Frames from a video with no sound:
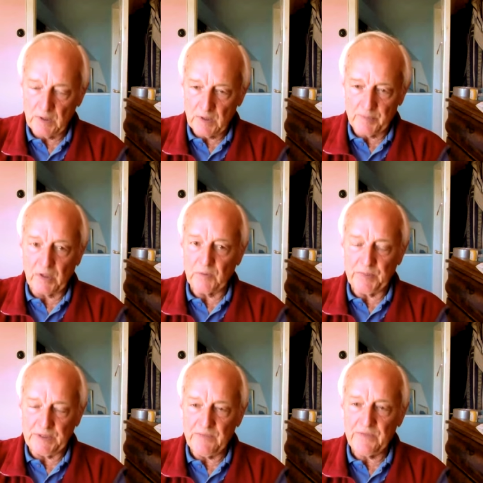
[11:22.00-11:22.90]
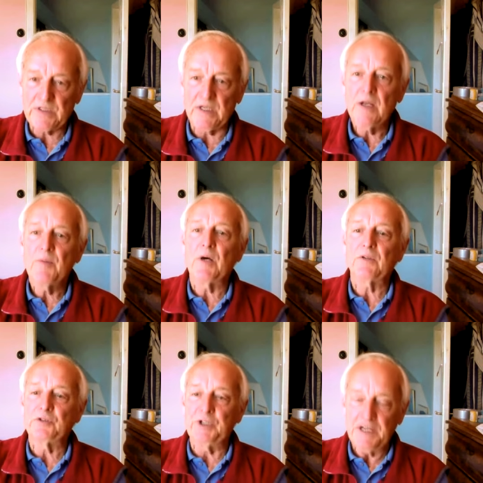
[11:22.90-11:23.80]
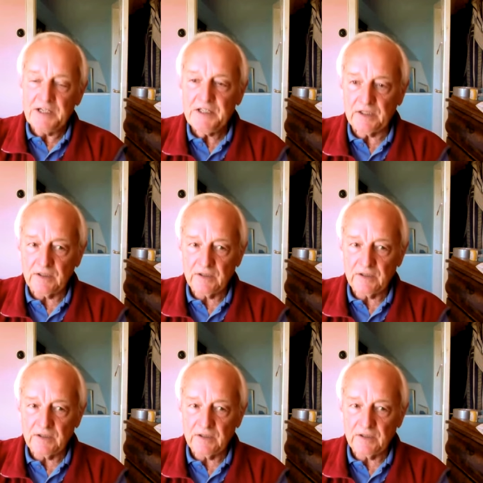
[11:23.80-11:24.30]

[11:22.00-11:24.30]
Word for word: about previously about religion,